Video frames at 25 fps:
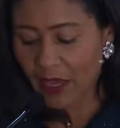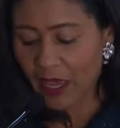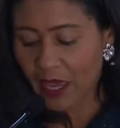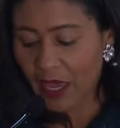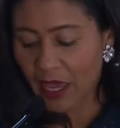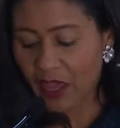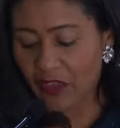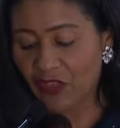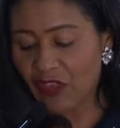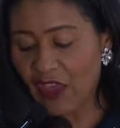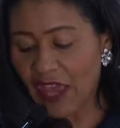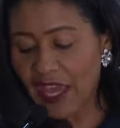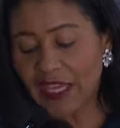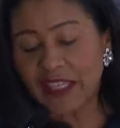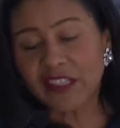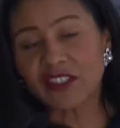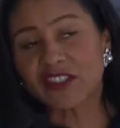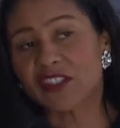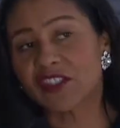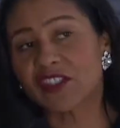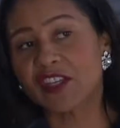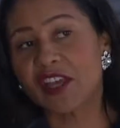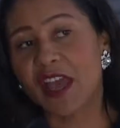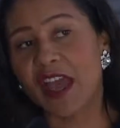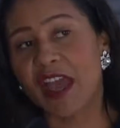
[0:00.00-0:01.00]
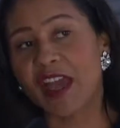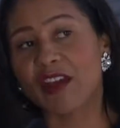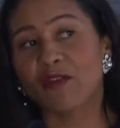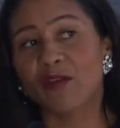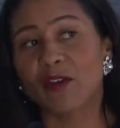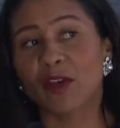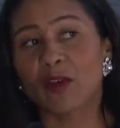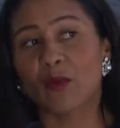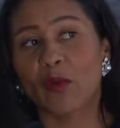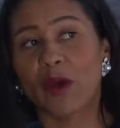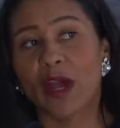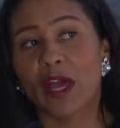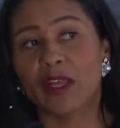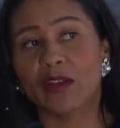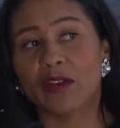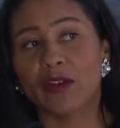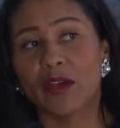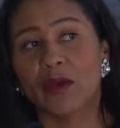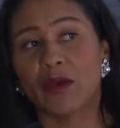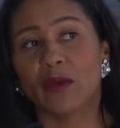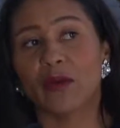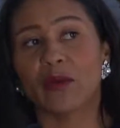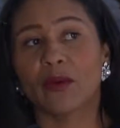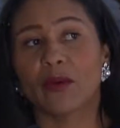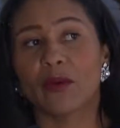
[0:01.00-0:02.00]
And thanks to everyone
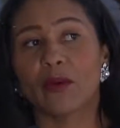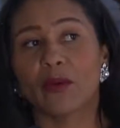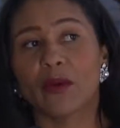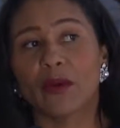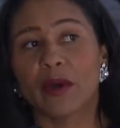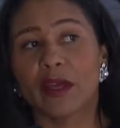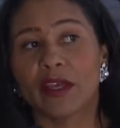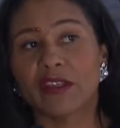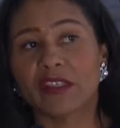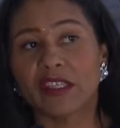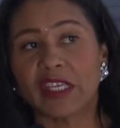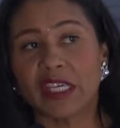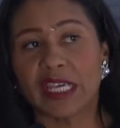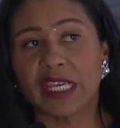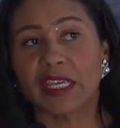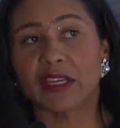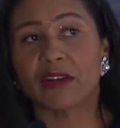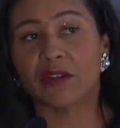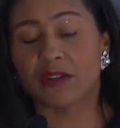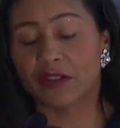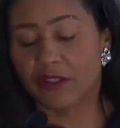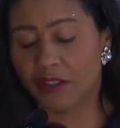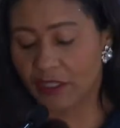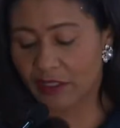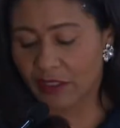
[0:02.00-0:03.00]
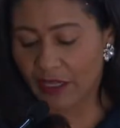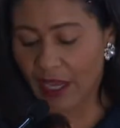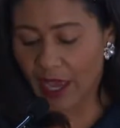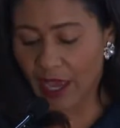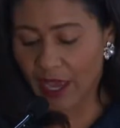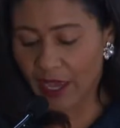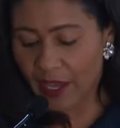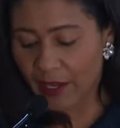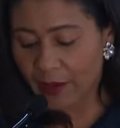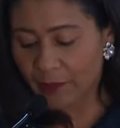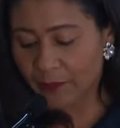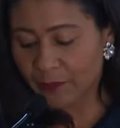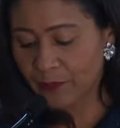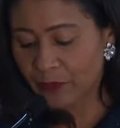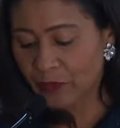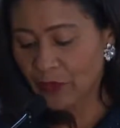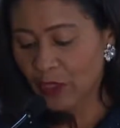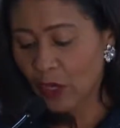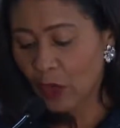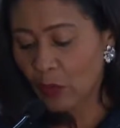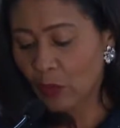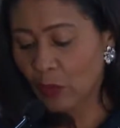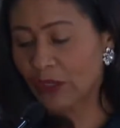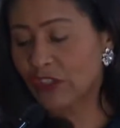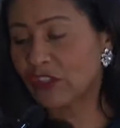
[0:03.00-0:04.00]
who is here today,
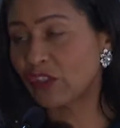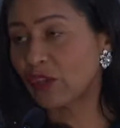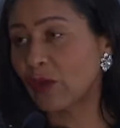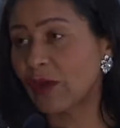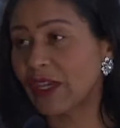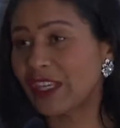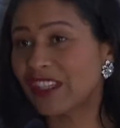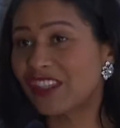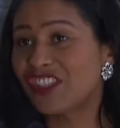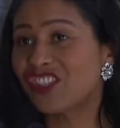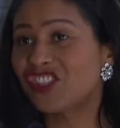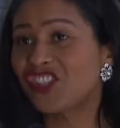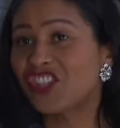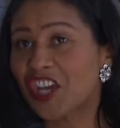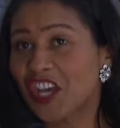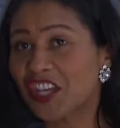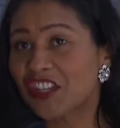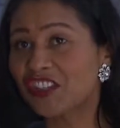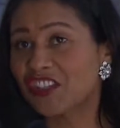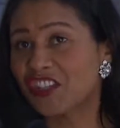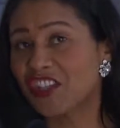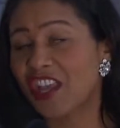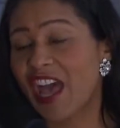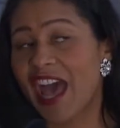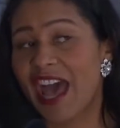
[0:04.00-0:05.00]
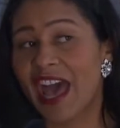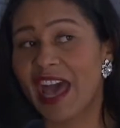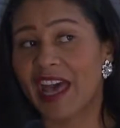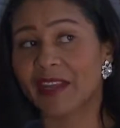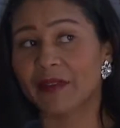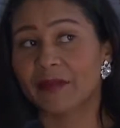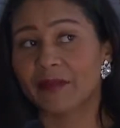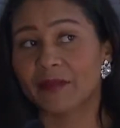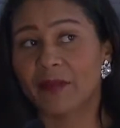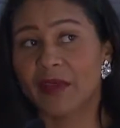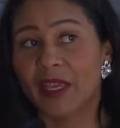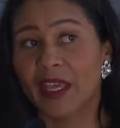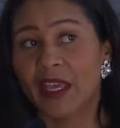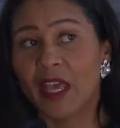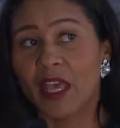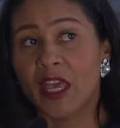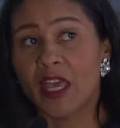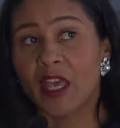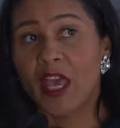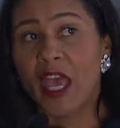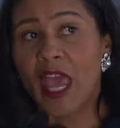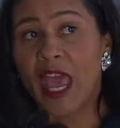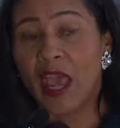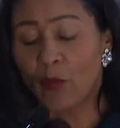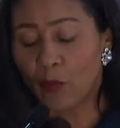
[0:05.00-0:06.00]
we're doing just that
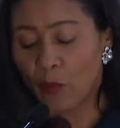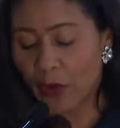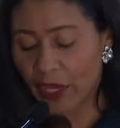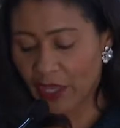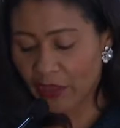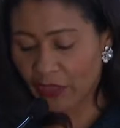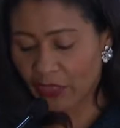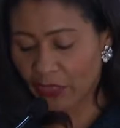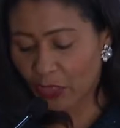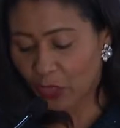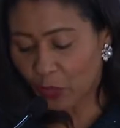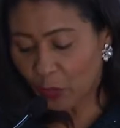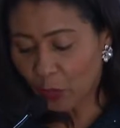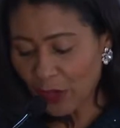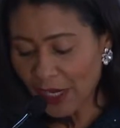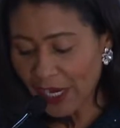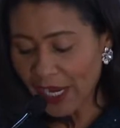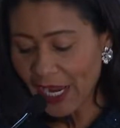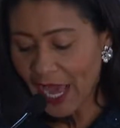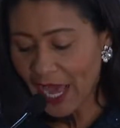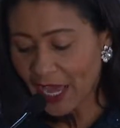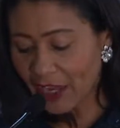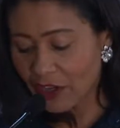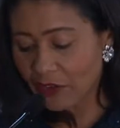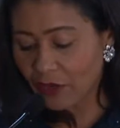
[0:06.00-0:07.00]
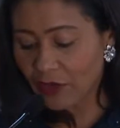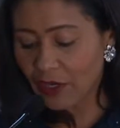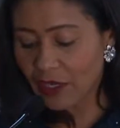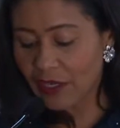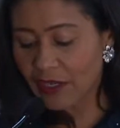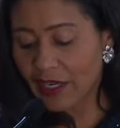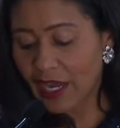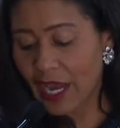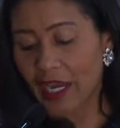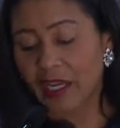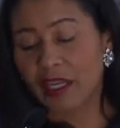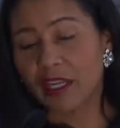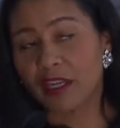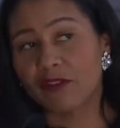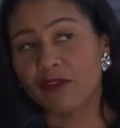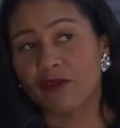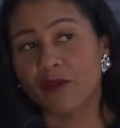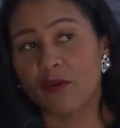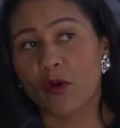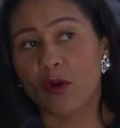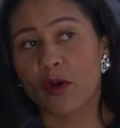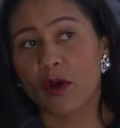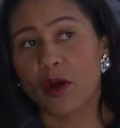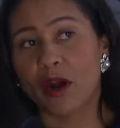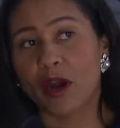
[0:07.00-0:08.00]
with
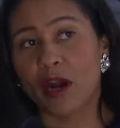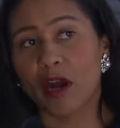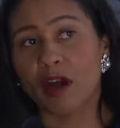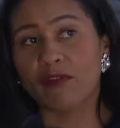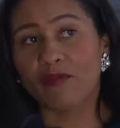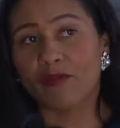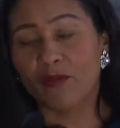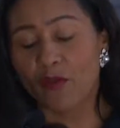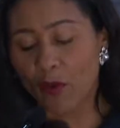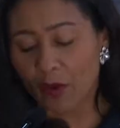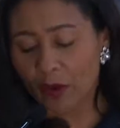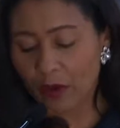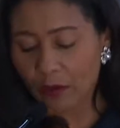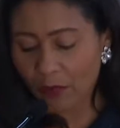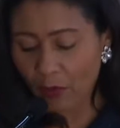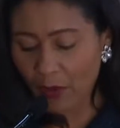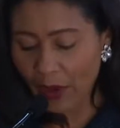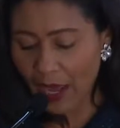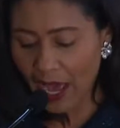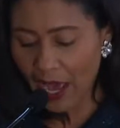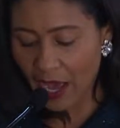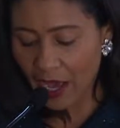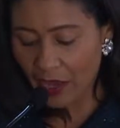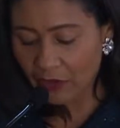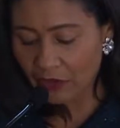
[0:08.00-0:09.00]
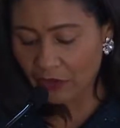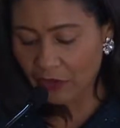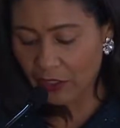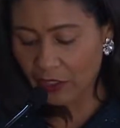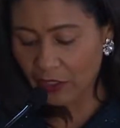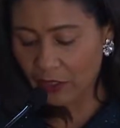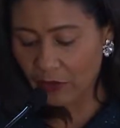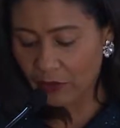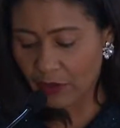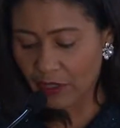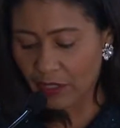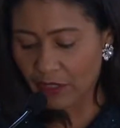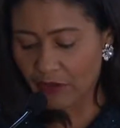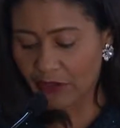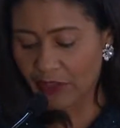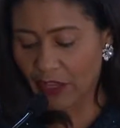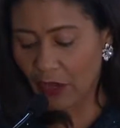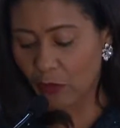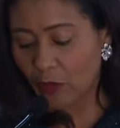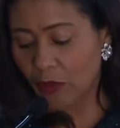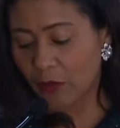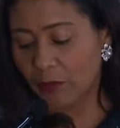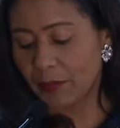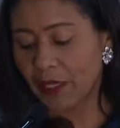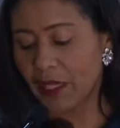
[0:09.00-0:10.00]
394 affordable housing units
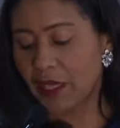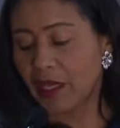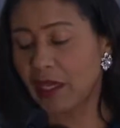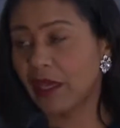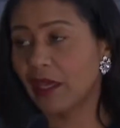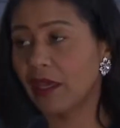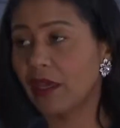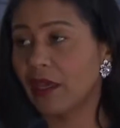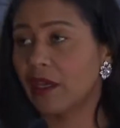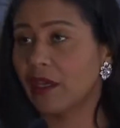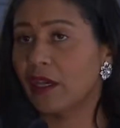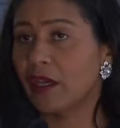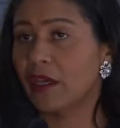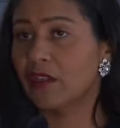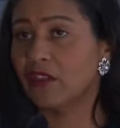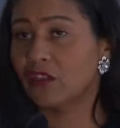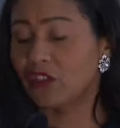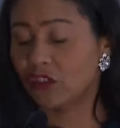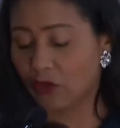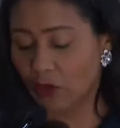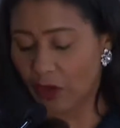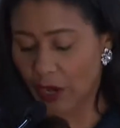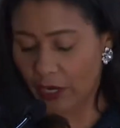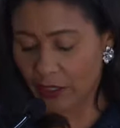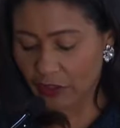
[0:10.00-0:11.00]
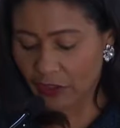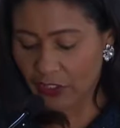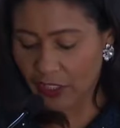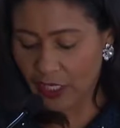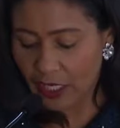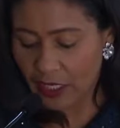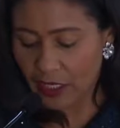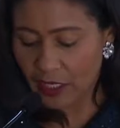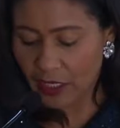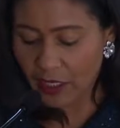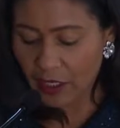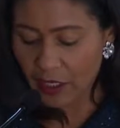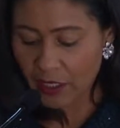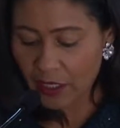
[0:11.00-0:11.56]
that will be constructed